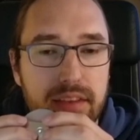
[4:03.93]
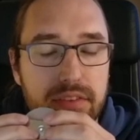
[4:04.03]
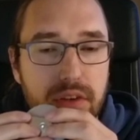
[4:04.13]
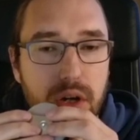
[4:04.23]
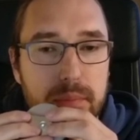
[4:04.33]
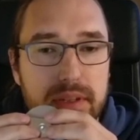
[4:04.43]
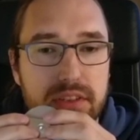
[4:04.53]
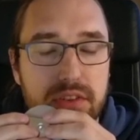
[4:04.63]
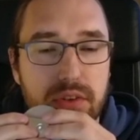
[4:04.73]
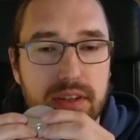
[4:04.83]
So how much
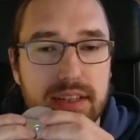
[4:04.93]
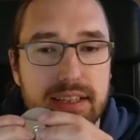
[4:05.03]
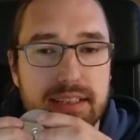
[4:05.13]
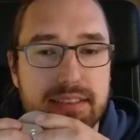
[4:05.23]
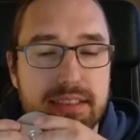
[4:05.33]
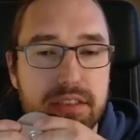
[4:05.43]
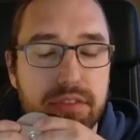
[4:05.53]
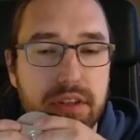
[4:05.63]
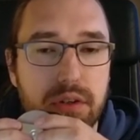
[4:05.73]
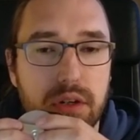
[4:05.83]
stronger is it if
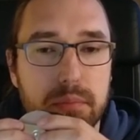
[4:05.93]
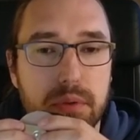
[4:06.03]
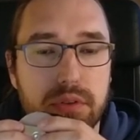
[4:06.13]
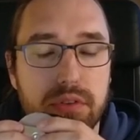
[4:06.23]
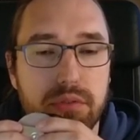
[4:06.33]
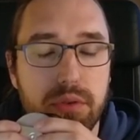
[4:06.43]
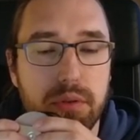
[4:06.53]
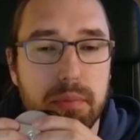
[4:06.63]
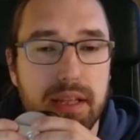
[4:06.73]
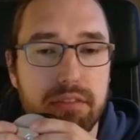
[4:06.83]
the core pokes through the
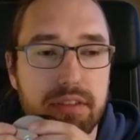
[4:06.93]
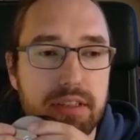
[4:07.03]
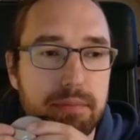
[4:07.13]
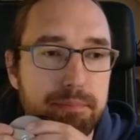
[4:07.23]
playfield?